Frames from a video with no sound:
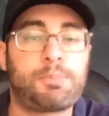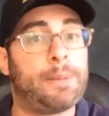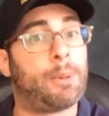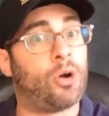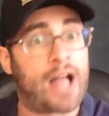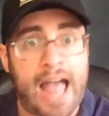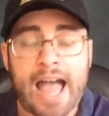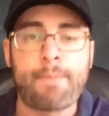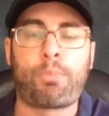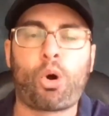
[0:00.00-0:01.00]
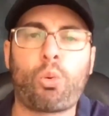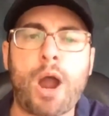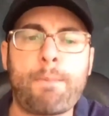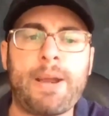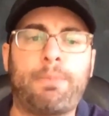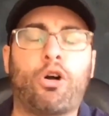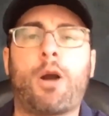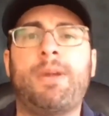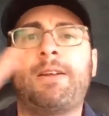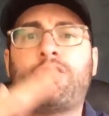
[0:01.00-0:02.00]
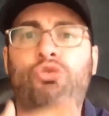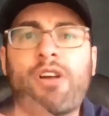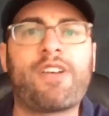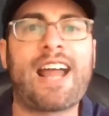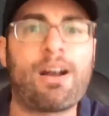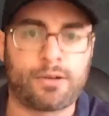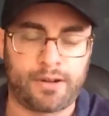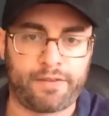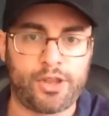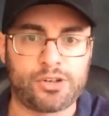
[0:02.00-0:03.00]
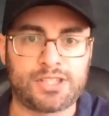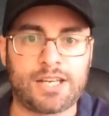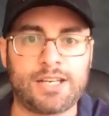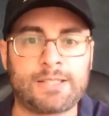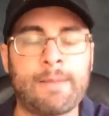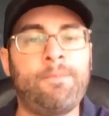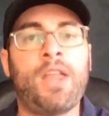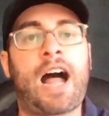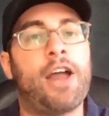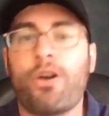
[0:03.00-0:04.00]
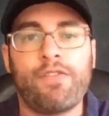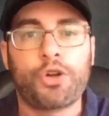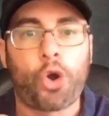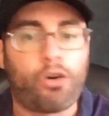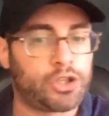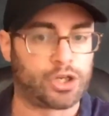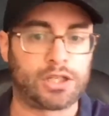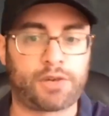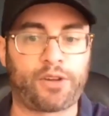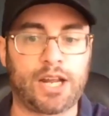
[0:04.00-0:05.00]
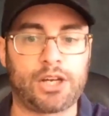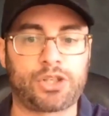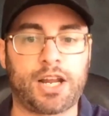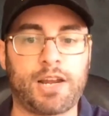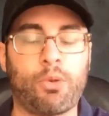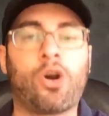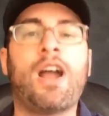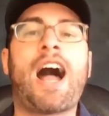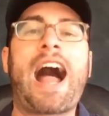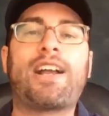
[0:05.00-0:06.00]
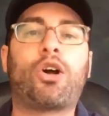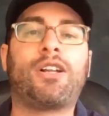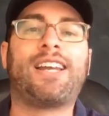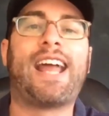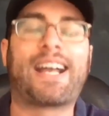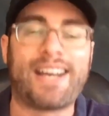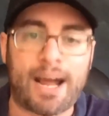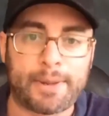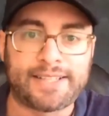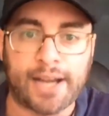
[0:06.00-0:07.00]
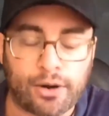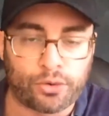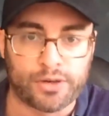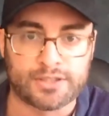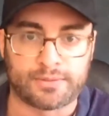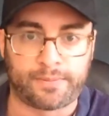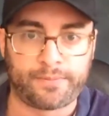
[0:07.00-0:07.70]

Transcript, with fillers: people and poor white people are being driven out of their cities. I don't even call it gentrification anymore. I call it economic terrorism.